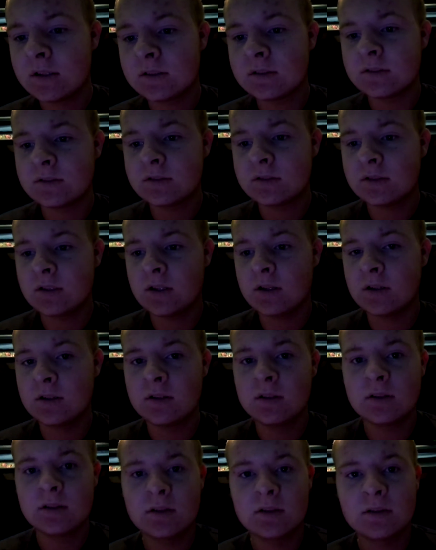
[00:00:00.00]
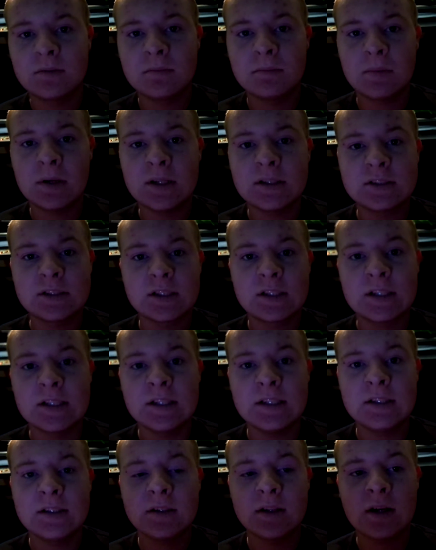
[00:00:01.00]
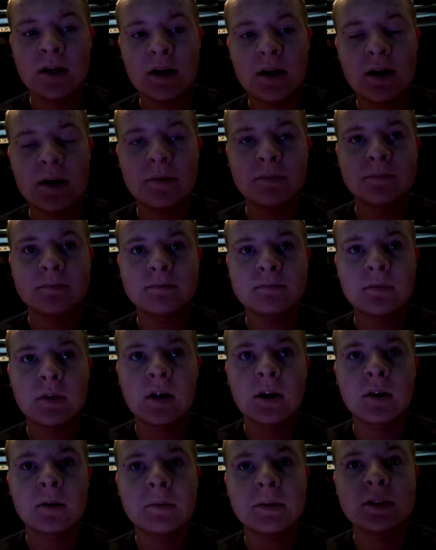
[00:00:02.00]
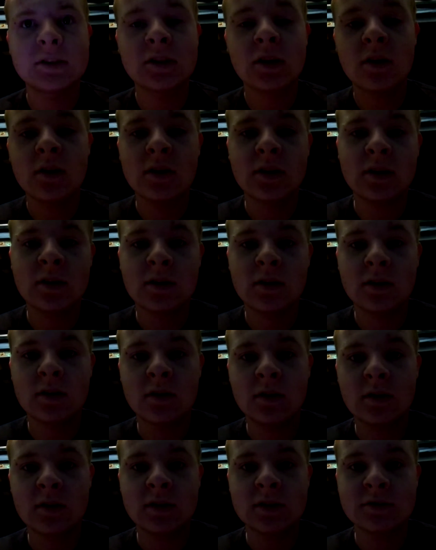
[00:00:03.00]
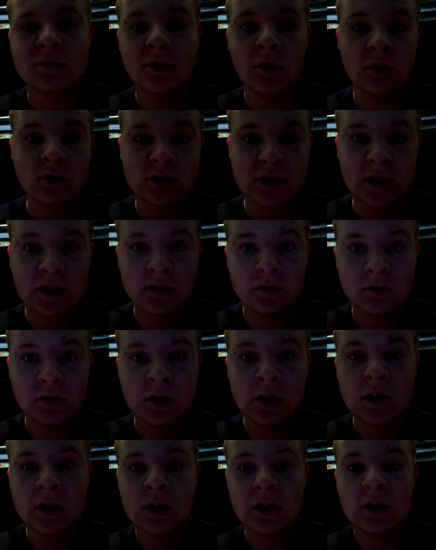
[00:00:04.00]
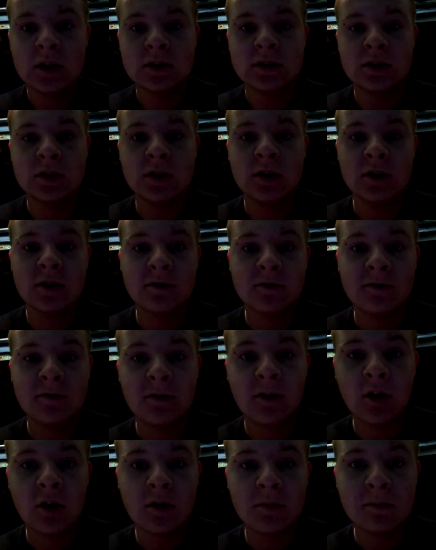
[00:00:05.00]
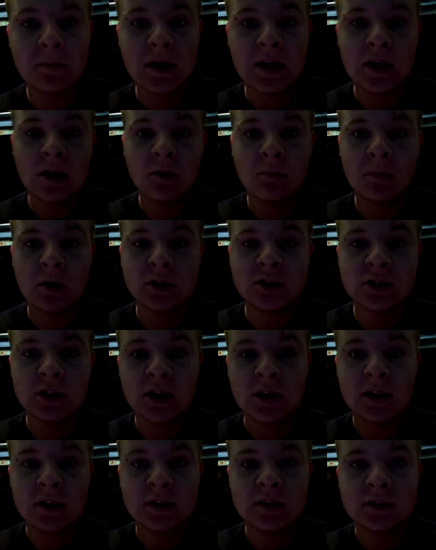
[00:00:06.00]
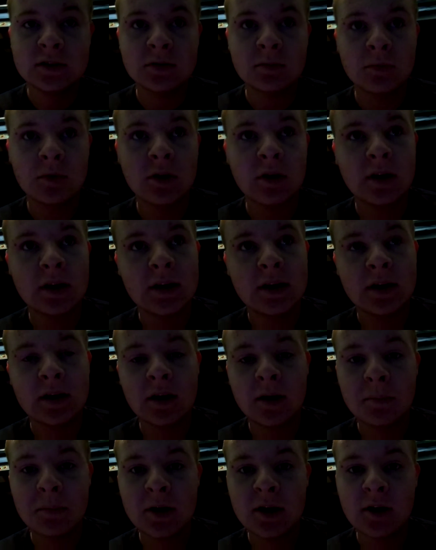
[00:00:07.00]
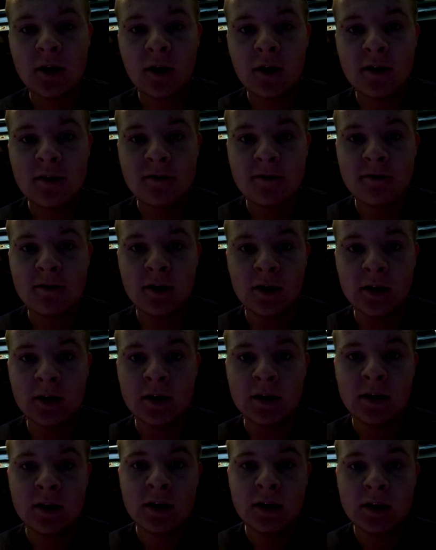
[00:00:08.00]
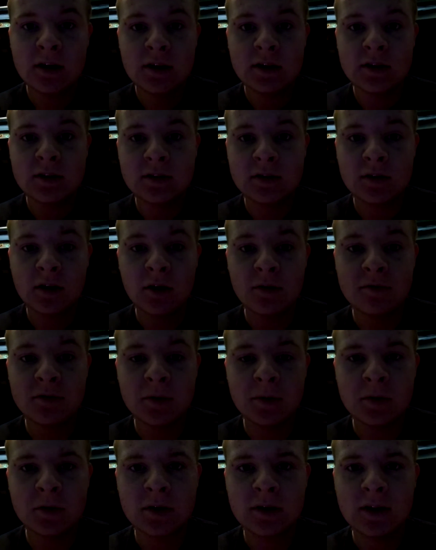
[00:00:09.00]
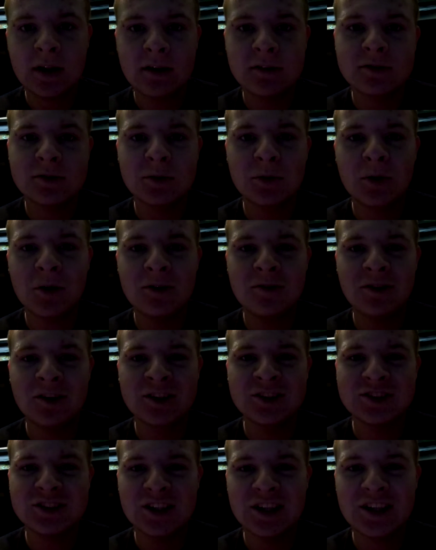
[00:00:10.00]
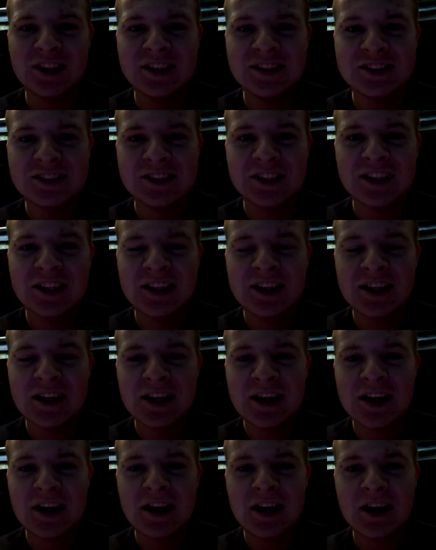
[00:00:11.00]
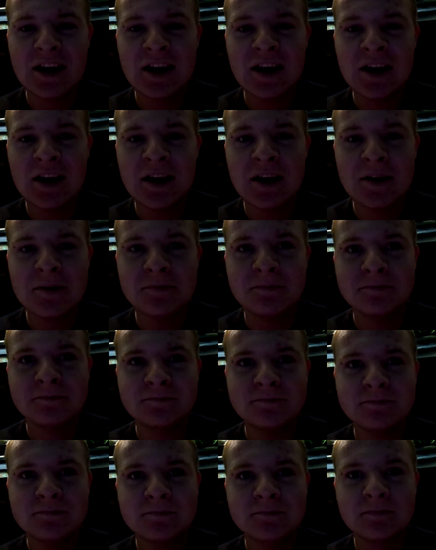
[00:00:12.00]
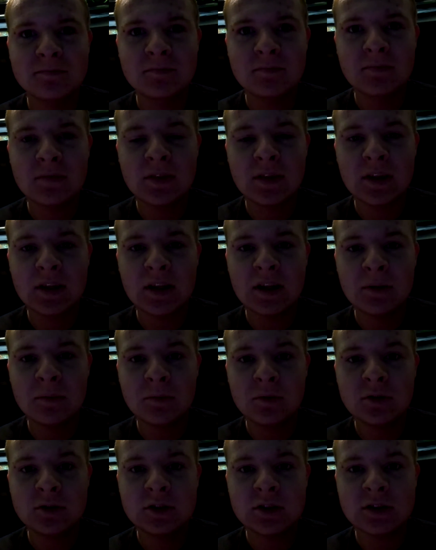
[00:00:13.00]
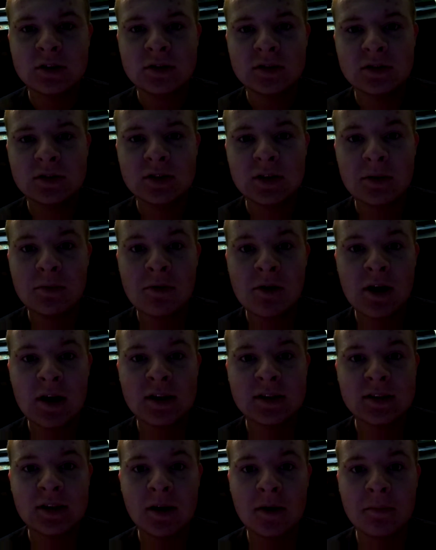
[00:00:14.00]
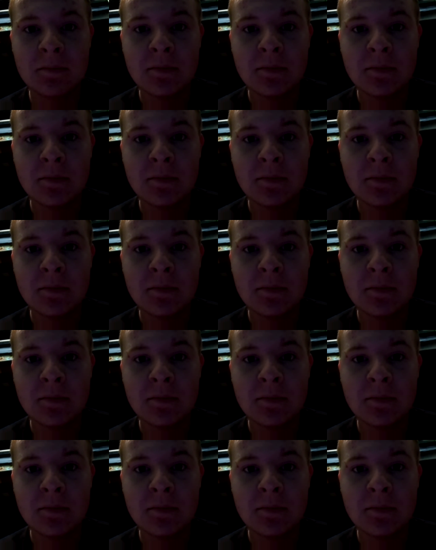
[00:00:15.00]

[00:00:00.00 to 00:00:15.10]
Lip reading: So basically, I'm going to be starting this vlog channel so you can follow me on my journeys and where I end up in life, and hopefully we can have some quite fun journeys. And we'll just see where it ends up.